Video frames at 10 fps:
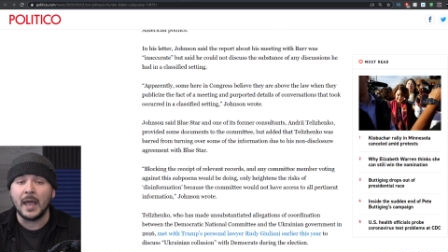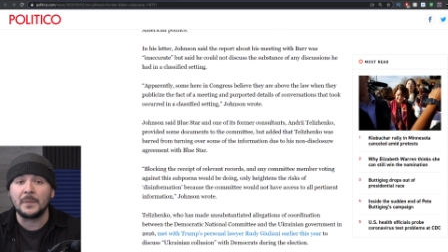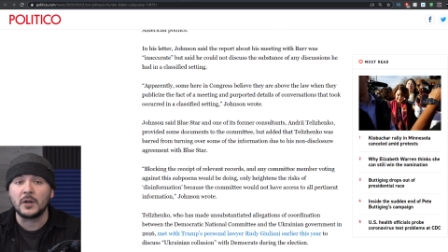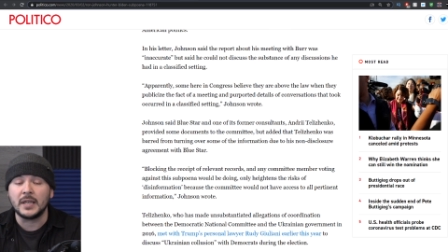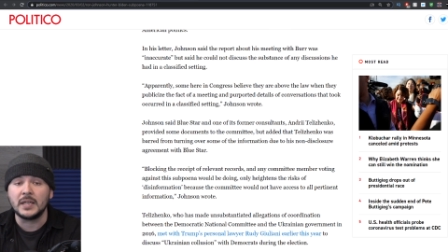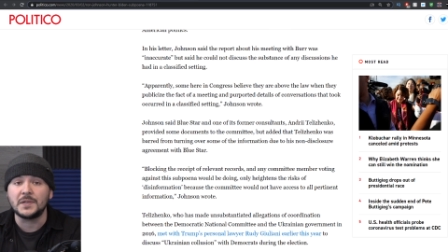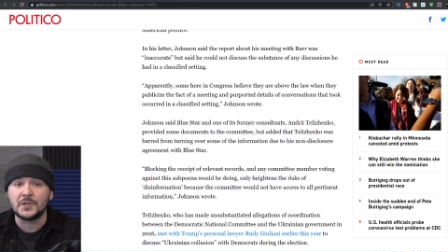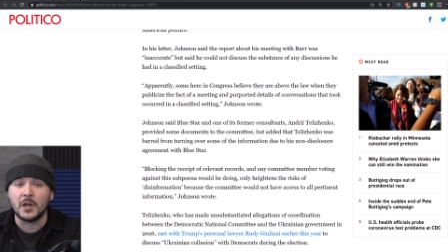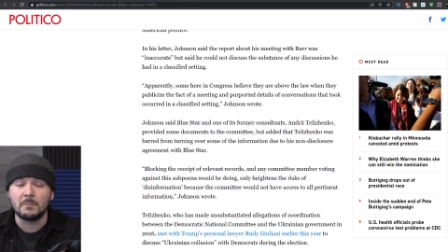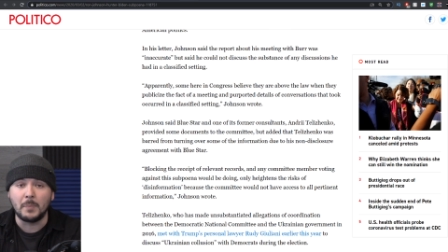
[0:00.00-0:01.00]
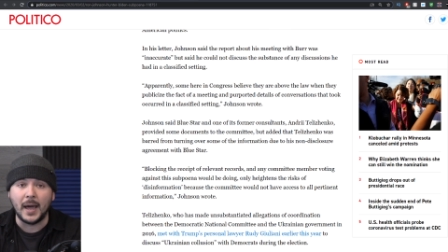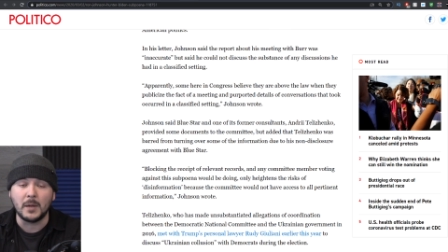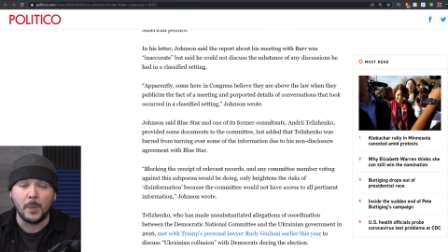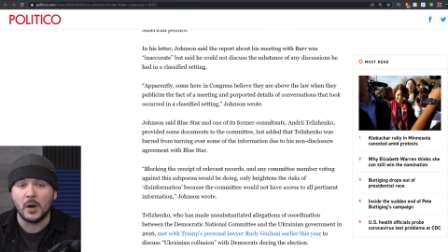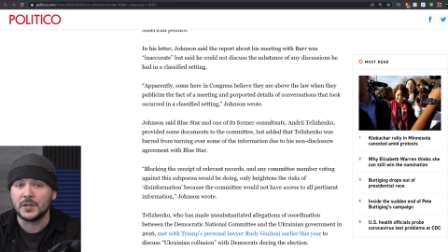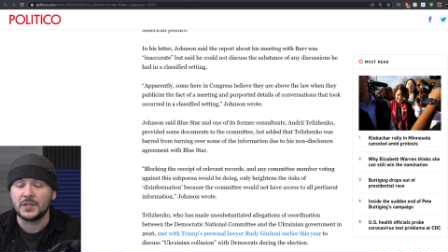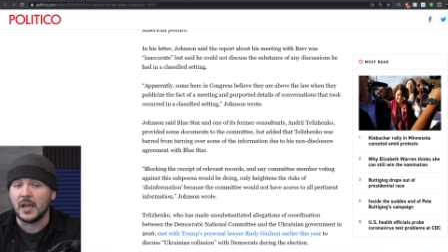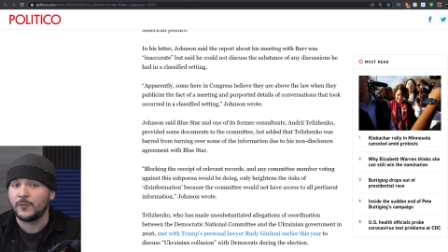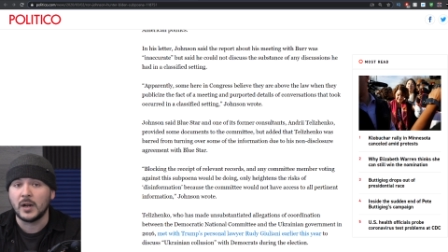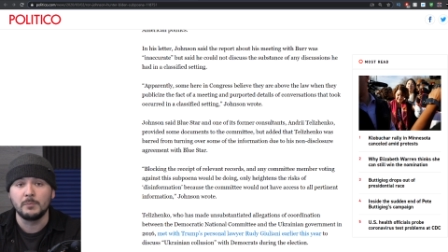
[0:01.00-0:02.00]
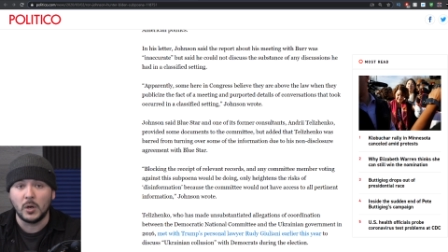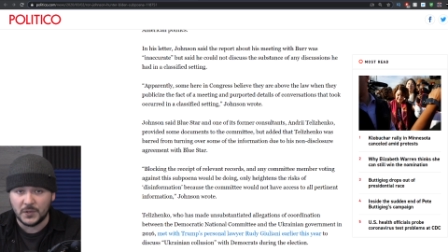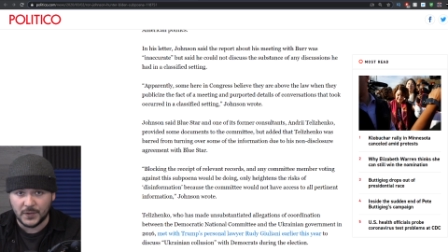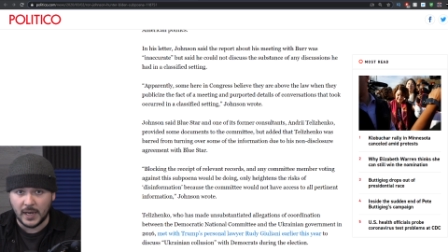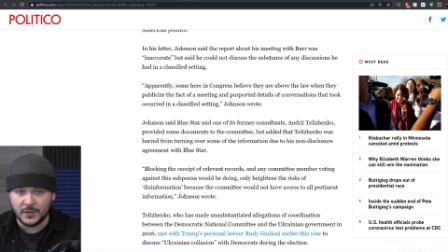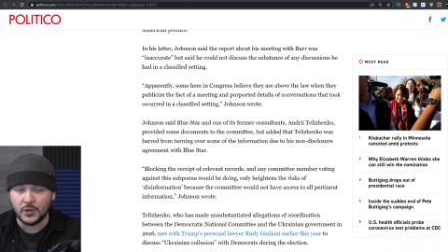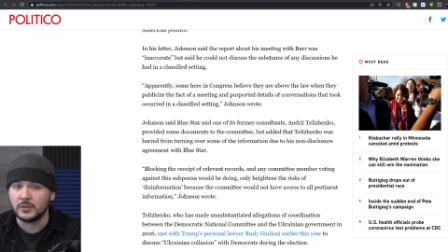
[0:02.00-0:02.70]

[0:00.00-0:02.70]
And there is some bipartisan effort on both sides.